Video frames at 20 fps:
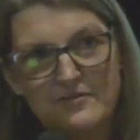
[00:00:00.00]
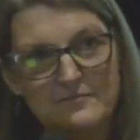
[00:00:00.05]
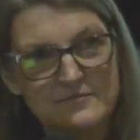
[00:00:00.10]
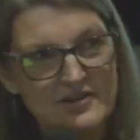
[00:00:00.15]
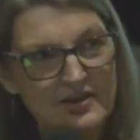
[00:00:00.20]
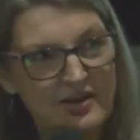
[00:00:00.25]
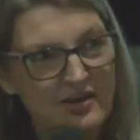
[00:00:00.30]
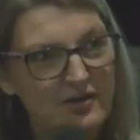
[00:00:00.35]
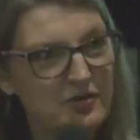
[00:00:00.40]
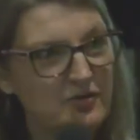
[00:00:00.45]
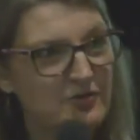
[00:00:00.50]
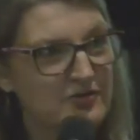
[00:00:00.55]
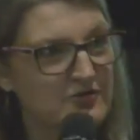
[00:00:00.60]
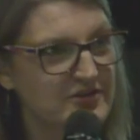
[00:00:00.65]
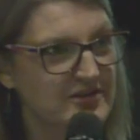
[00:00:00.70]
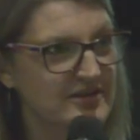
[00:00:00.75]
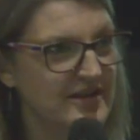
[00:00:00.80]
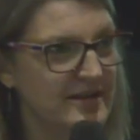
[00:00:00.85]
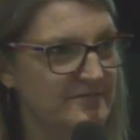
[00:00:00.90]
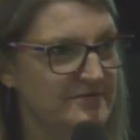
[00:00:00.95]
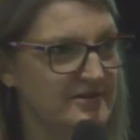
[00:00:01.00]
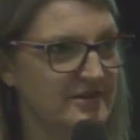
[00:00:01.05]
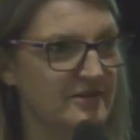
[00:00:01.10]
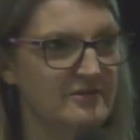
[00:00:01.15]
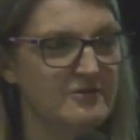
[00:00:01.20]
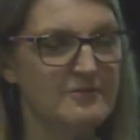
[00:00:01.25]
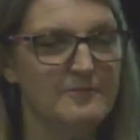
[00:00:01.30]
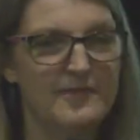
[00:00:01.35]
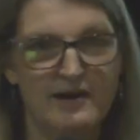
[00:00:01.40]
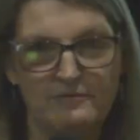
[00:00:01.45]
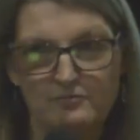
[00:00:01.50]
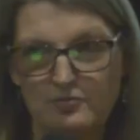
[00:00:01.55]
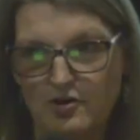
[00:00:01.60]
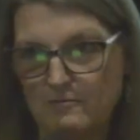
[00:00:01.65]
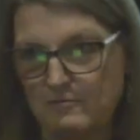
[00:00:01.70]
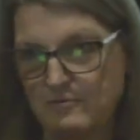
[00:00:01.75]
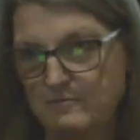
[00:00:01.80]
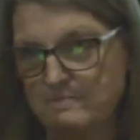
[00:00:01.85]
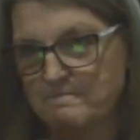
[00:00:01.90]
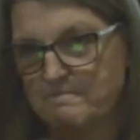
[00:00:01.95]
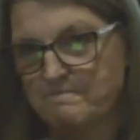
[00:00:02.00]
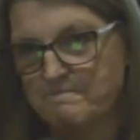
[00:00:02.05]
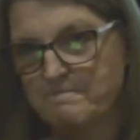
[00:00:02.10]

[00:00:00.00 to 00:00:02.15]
them tell you their steps in their math problem.